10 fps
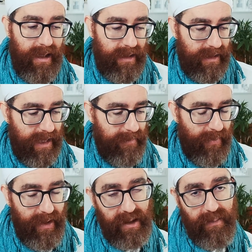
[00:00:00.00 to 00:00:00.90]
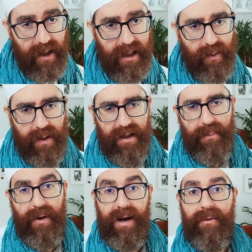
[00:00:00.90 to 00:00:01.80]
the pranic body, and when the
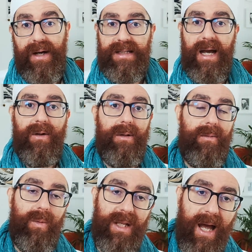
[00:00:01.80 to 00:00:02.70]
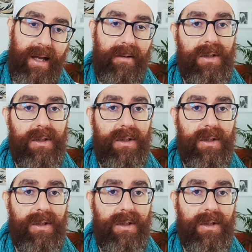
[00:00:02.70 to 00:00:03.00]
prana runs out, we die.